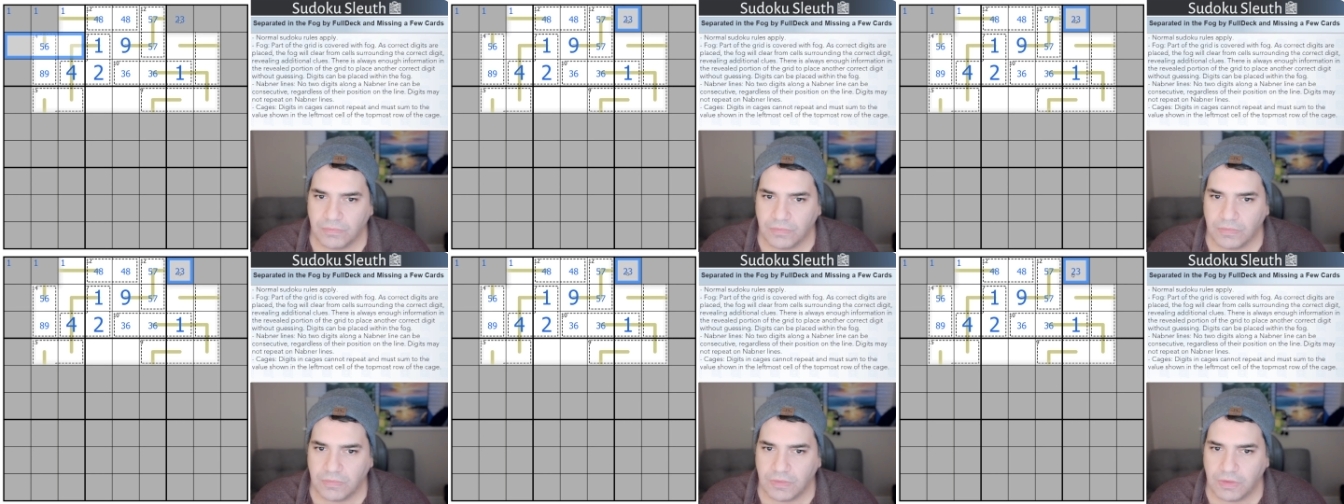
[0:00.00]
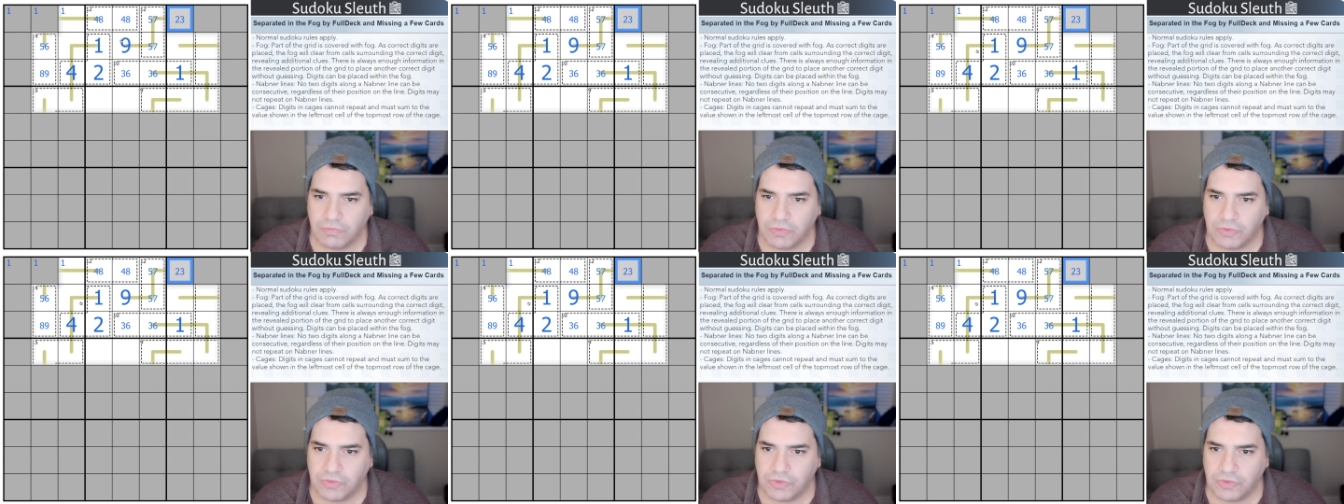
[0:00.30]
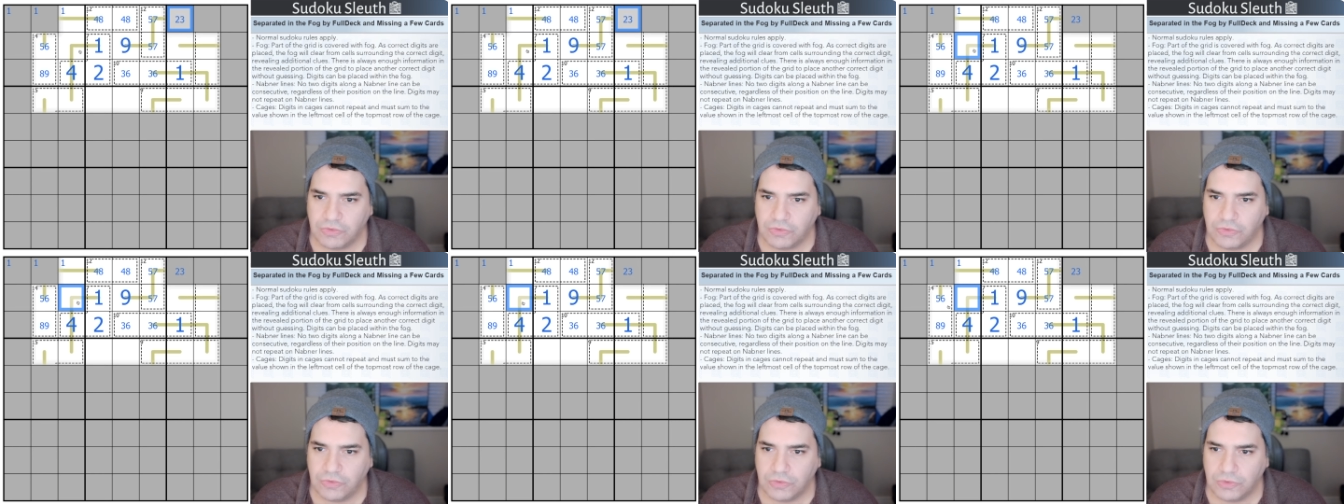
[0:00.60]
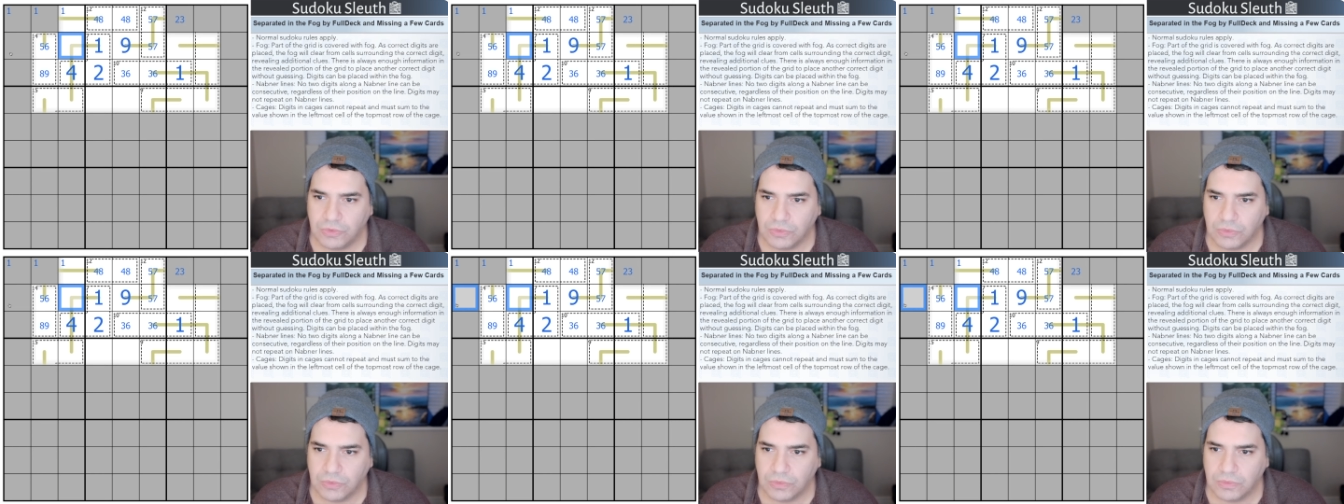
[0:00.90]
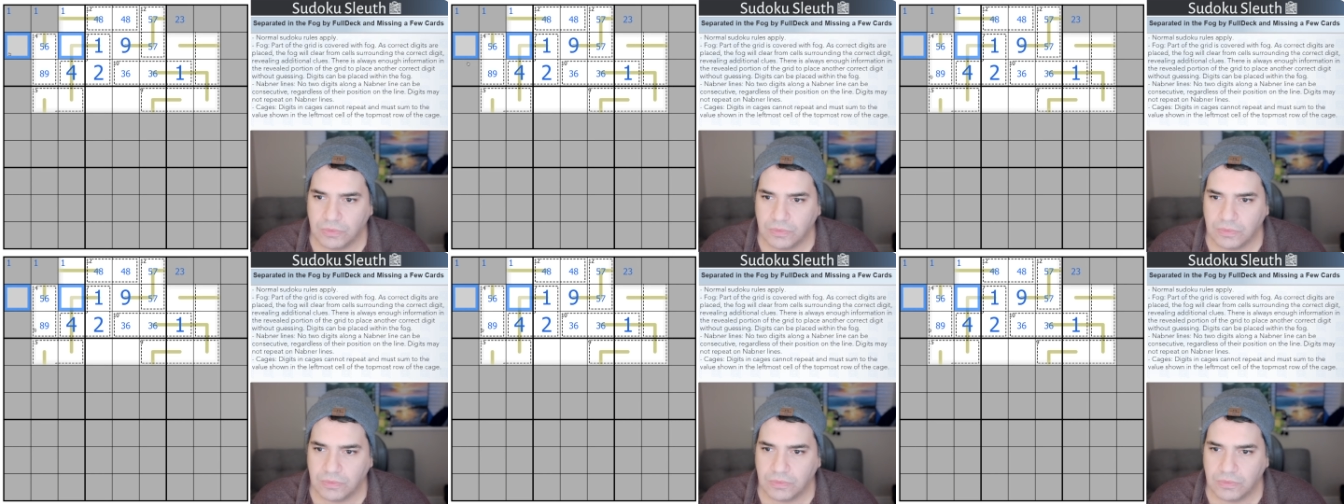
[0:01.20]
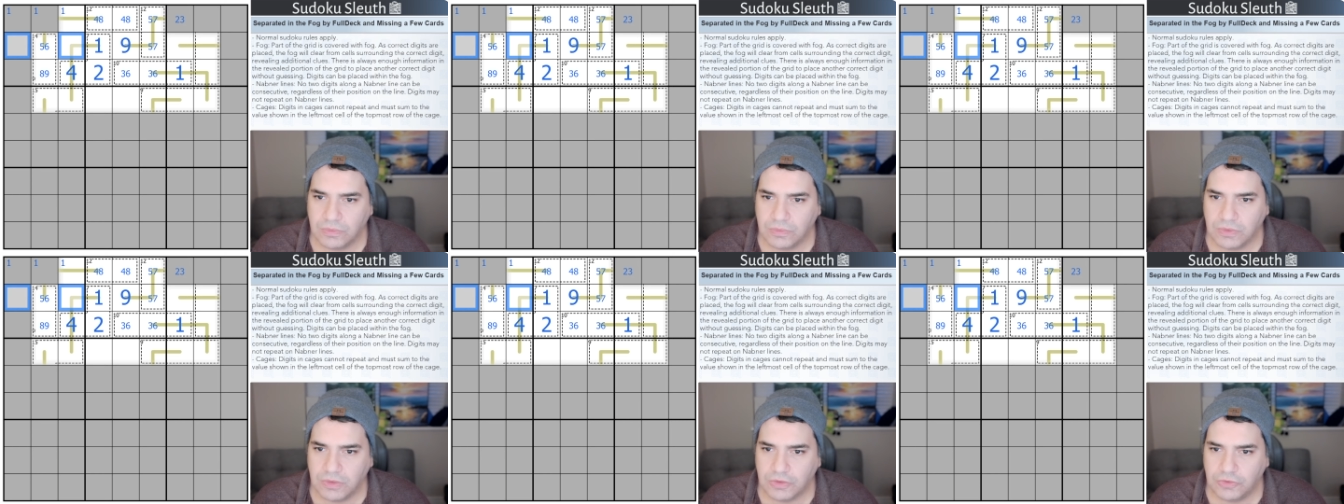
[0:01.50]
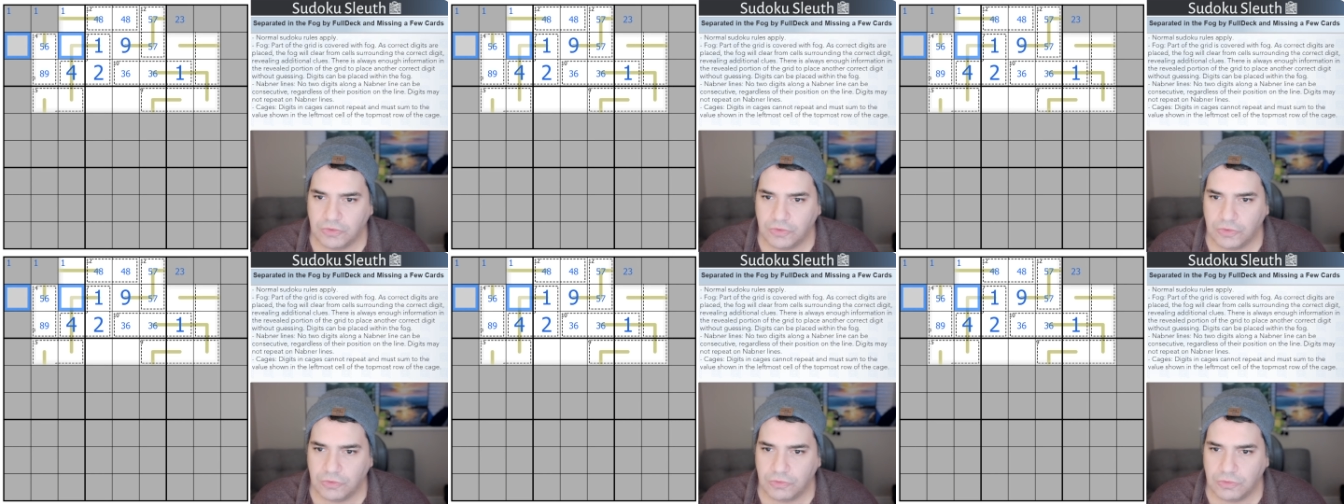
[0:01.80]
If it's a 2, then
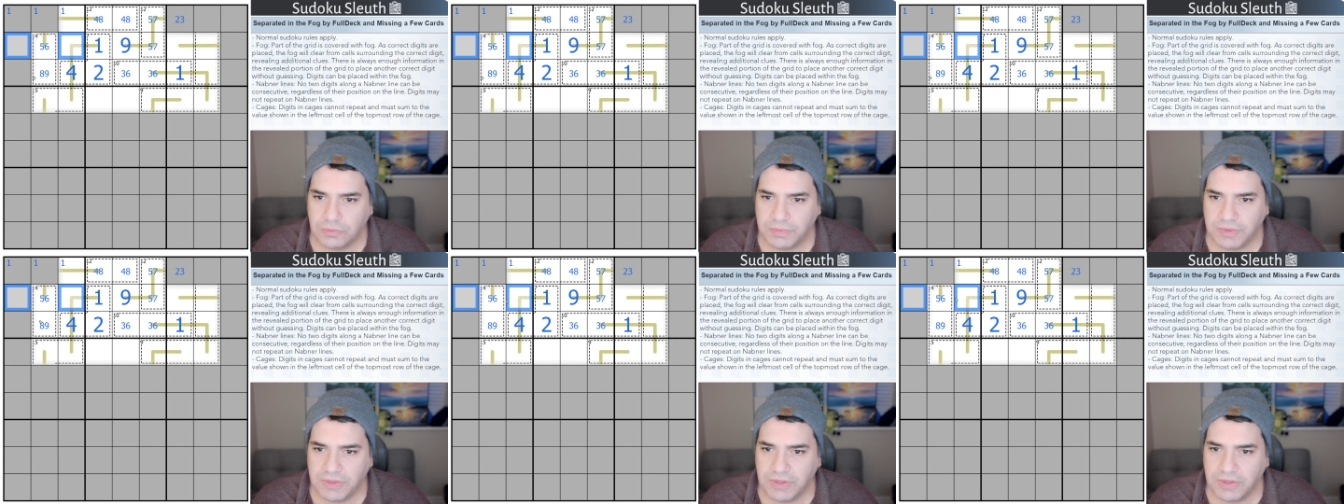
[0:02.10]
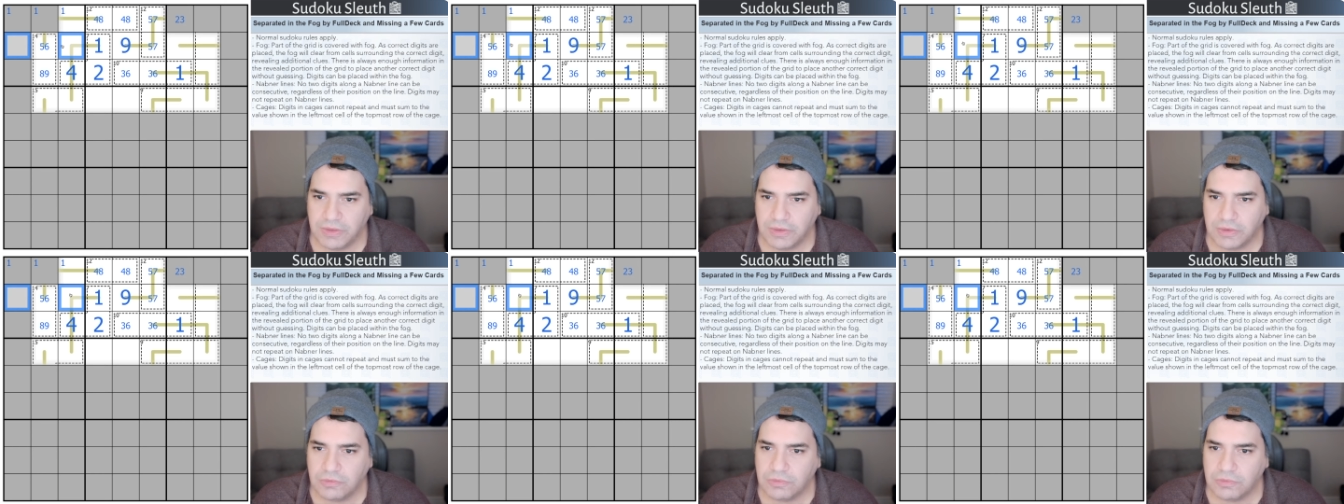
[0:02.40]
2 would be here.